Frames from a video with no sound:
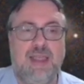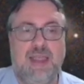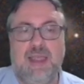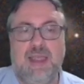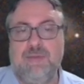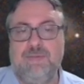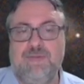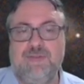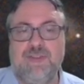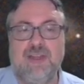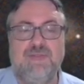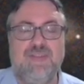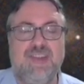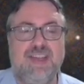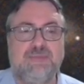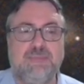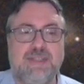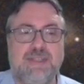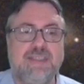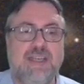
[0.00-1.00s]
have
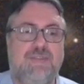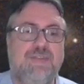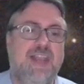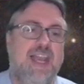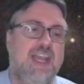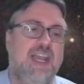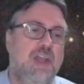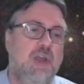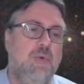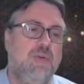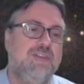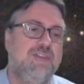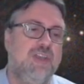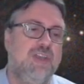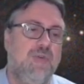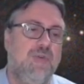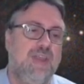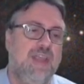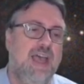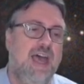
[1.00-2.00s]
convinced myself that I know what's
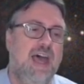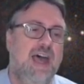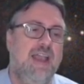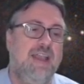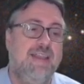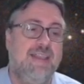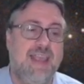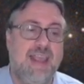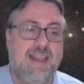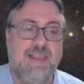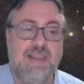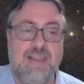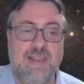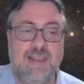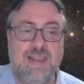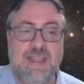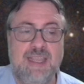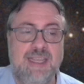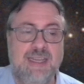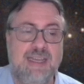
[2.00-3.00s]
going on, then
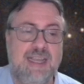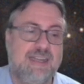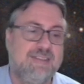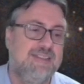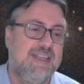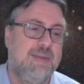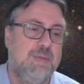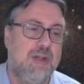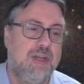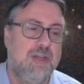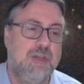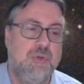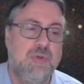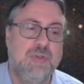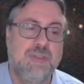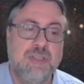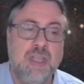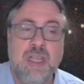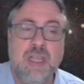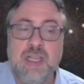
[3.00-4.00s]
the next thing I'm going to do
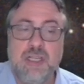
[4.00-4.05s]
is